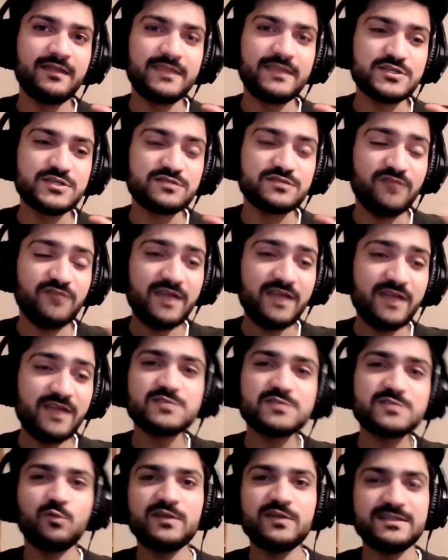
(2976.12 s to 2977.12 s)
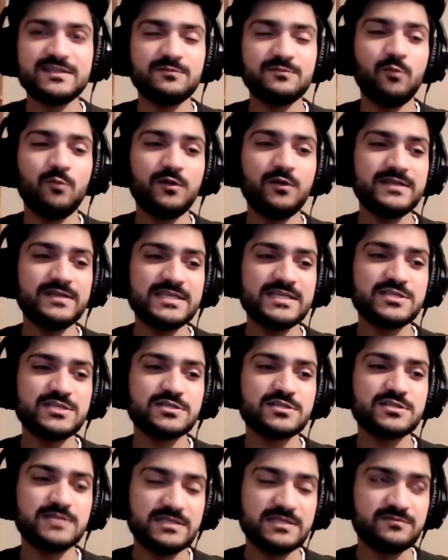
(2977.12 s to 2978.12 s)
they just find this one
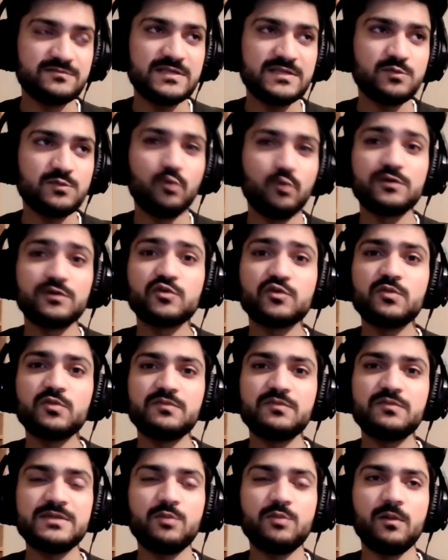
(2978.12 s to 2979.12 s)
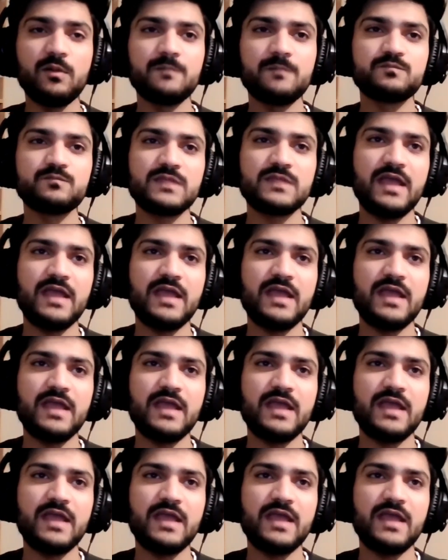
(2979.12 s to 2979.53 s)
niche, these one group of people,